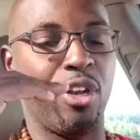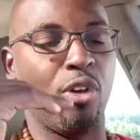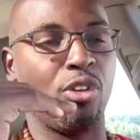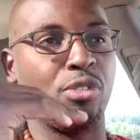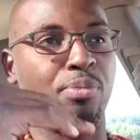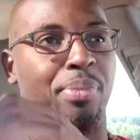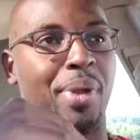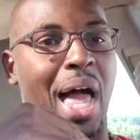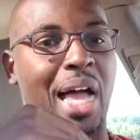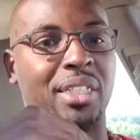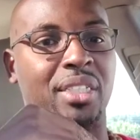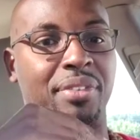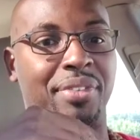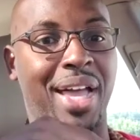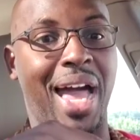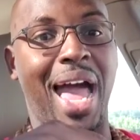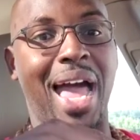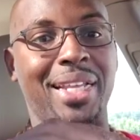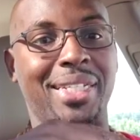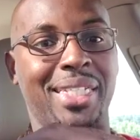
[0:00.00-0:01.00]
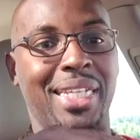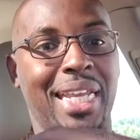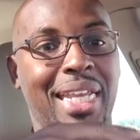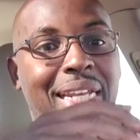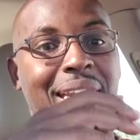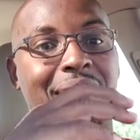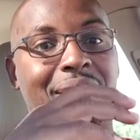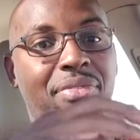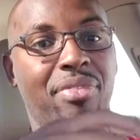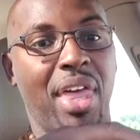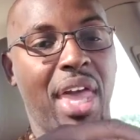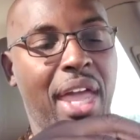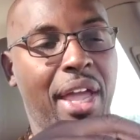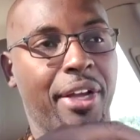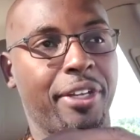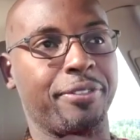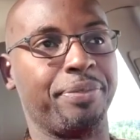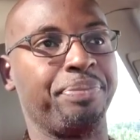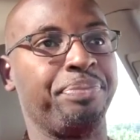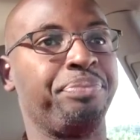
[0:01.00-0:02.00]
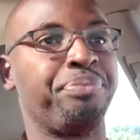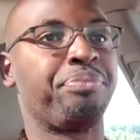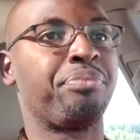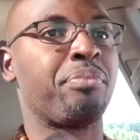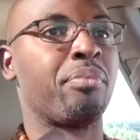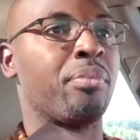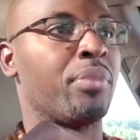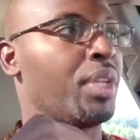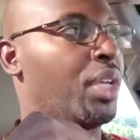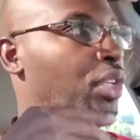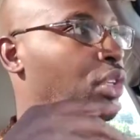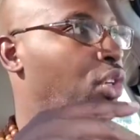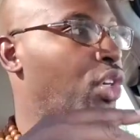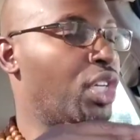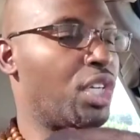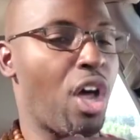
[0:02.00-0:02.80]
blocks of content there. You can